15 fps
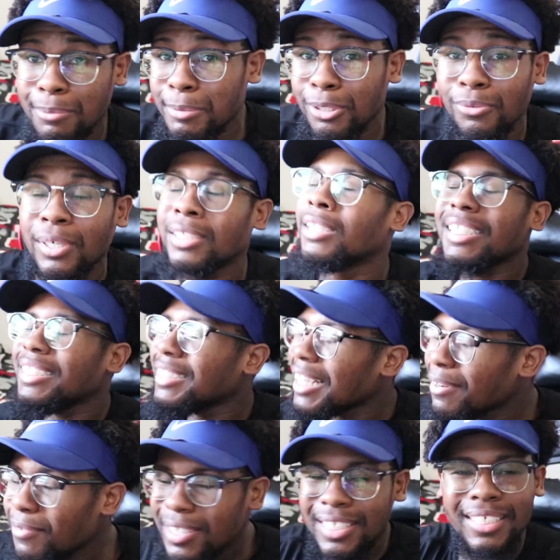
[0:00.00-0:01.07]
Let me run. He
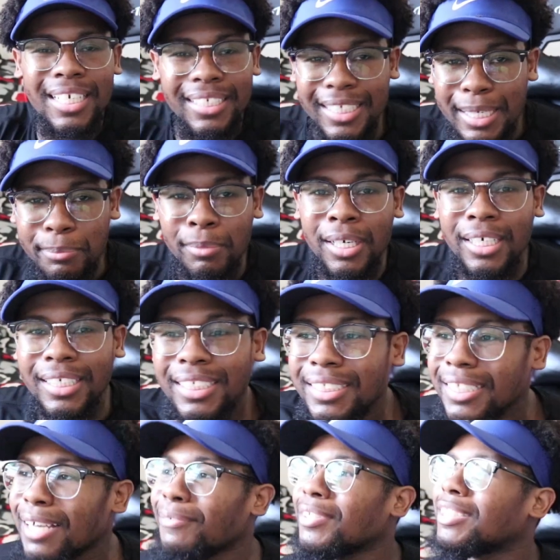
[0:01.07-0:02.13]
never said that, bro. He
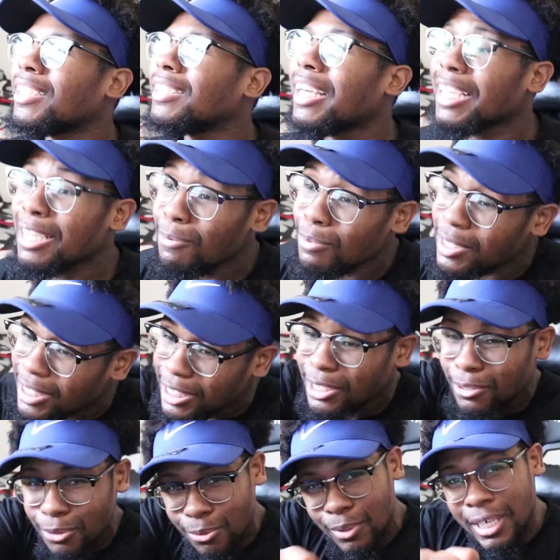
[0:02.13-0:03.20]
never said that. He was
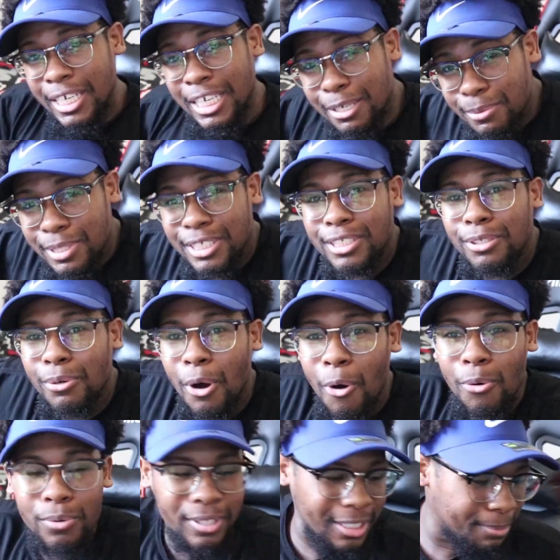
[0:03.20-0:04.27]
still
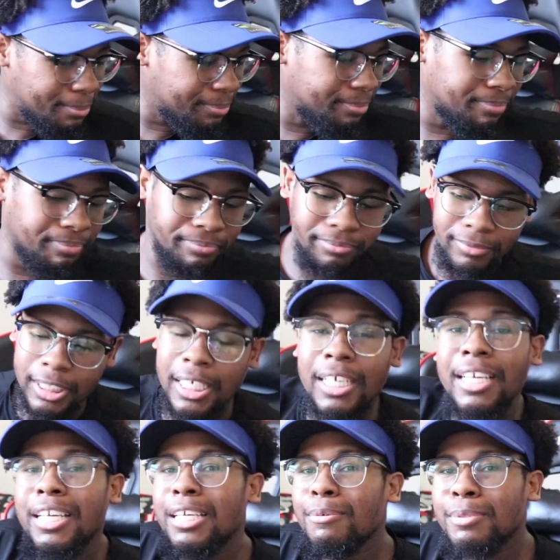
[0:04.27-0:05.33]
holding his.
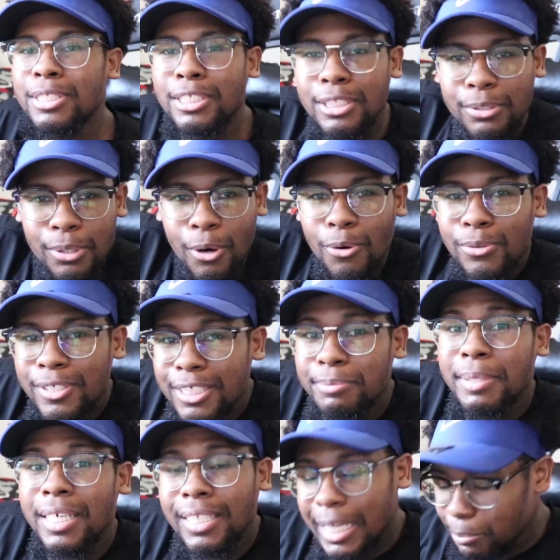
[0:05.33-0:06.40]
He was still holding his
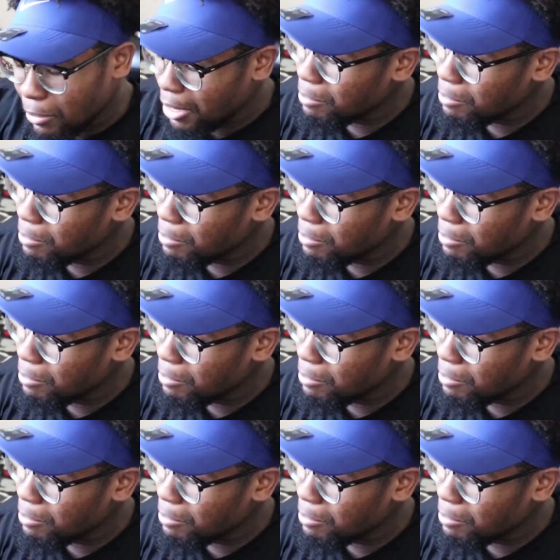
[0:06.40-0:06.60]
man, like,